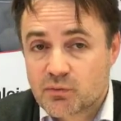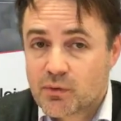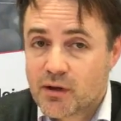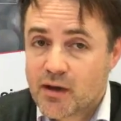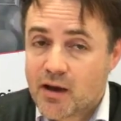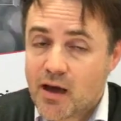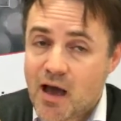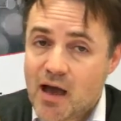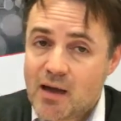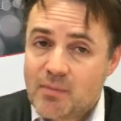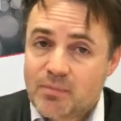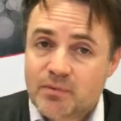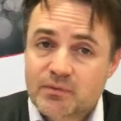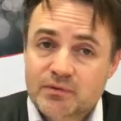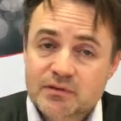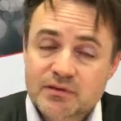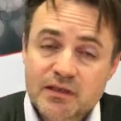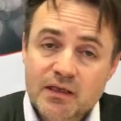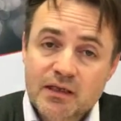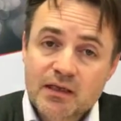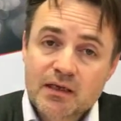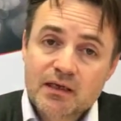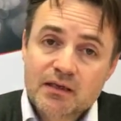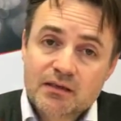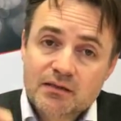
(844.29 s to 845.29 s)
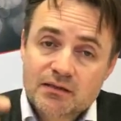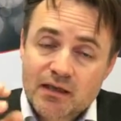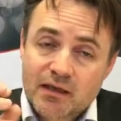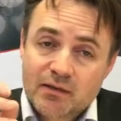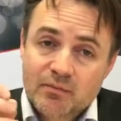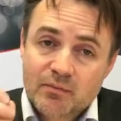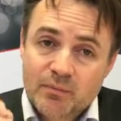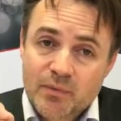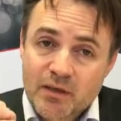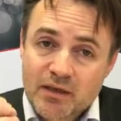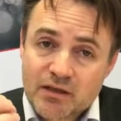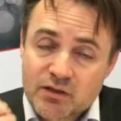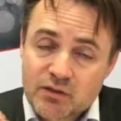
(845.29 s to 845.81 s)
What happens
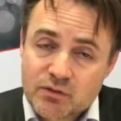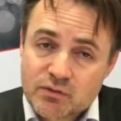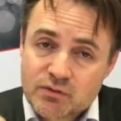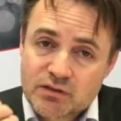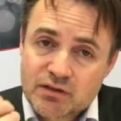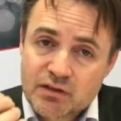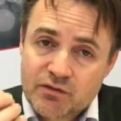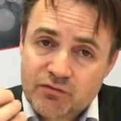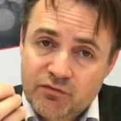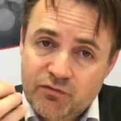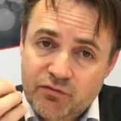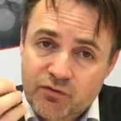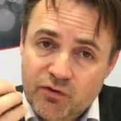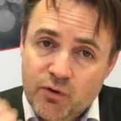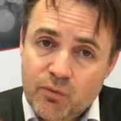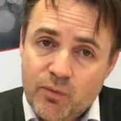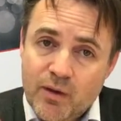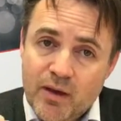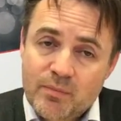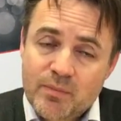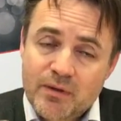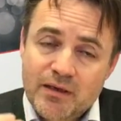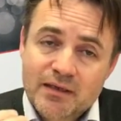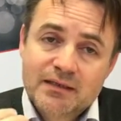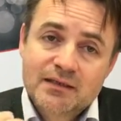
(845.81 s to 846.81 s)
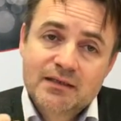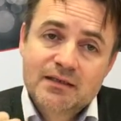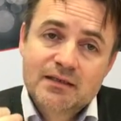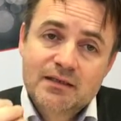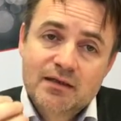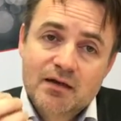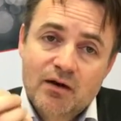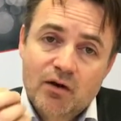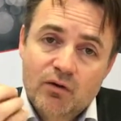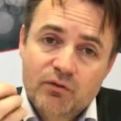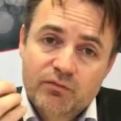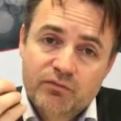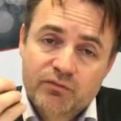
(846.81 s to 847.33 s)
that because the
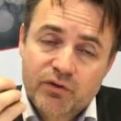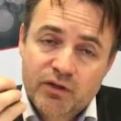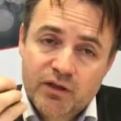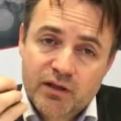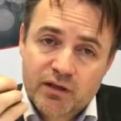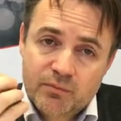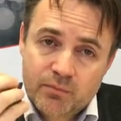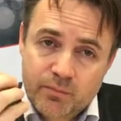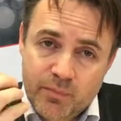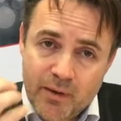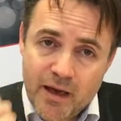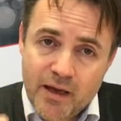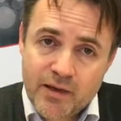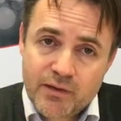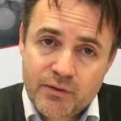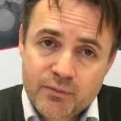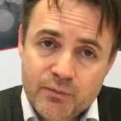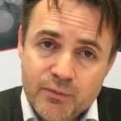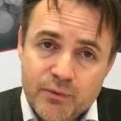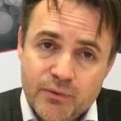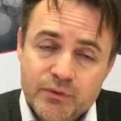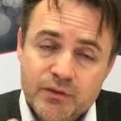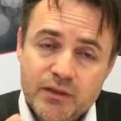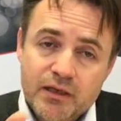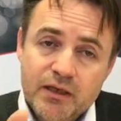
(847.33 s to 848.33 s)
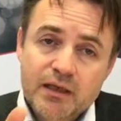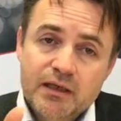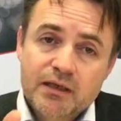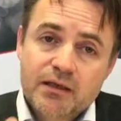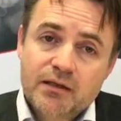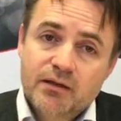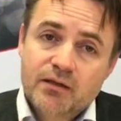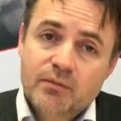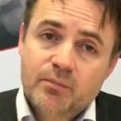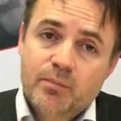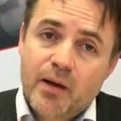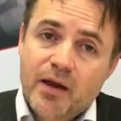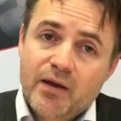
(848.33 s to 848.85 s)
flowability of the
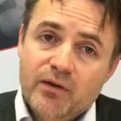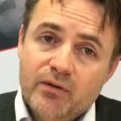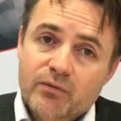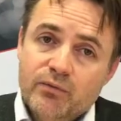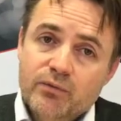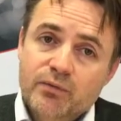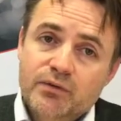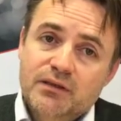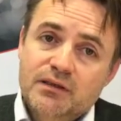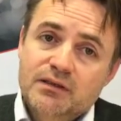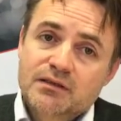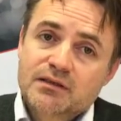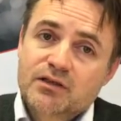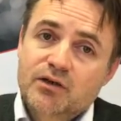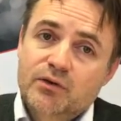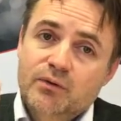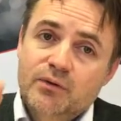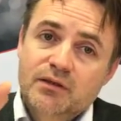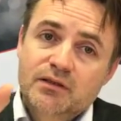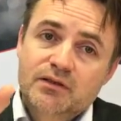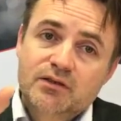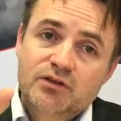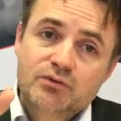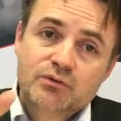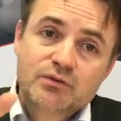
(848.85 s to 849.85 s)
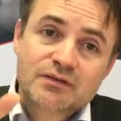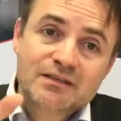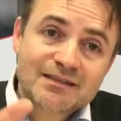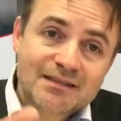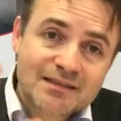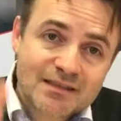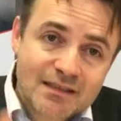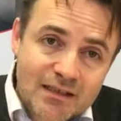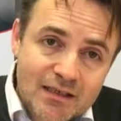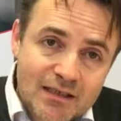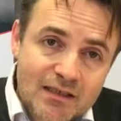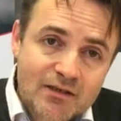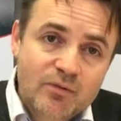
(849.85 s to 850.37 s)
BioRoot is going to
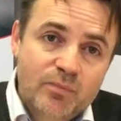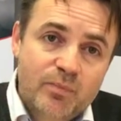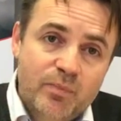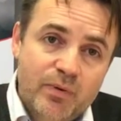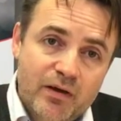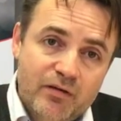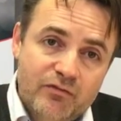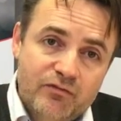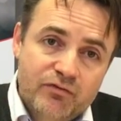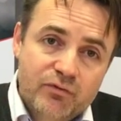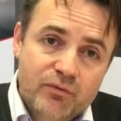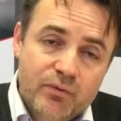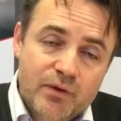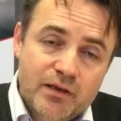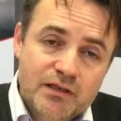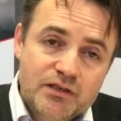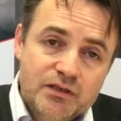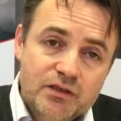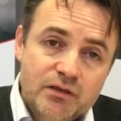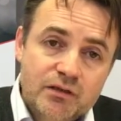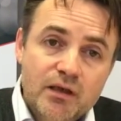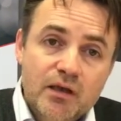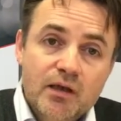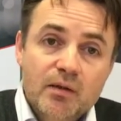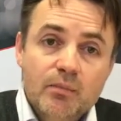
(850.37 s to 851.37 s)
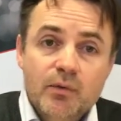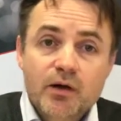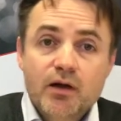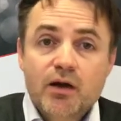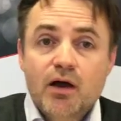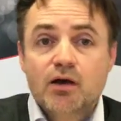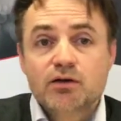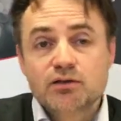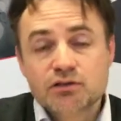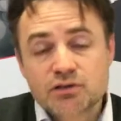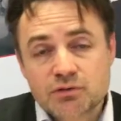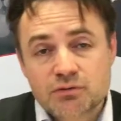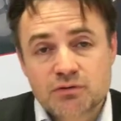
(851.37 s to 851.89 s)
seal the perforation, but
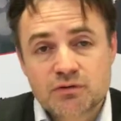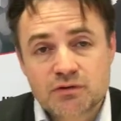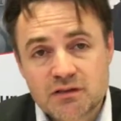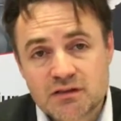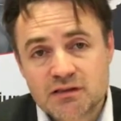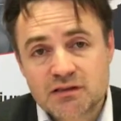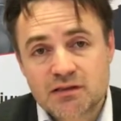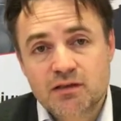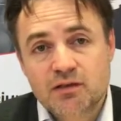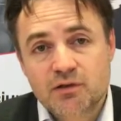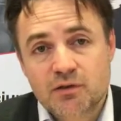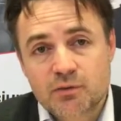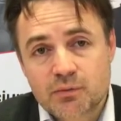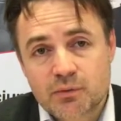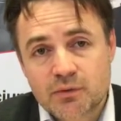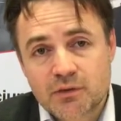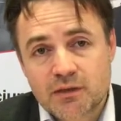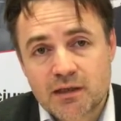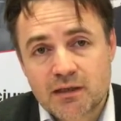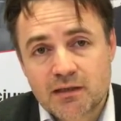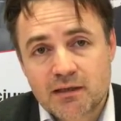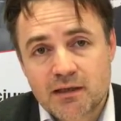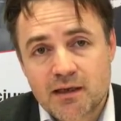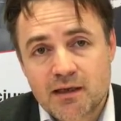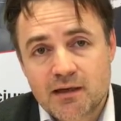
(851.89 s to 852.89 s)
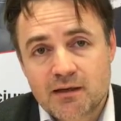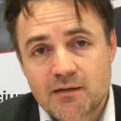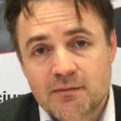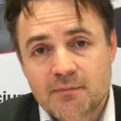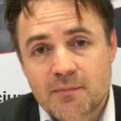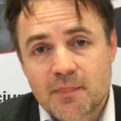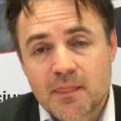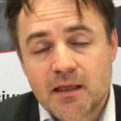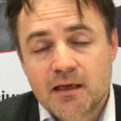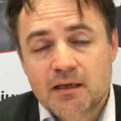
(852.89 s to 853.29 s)
also to seal the root canal.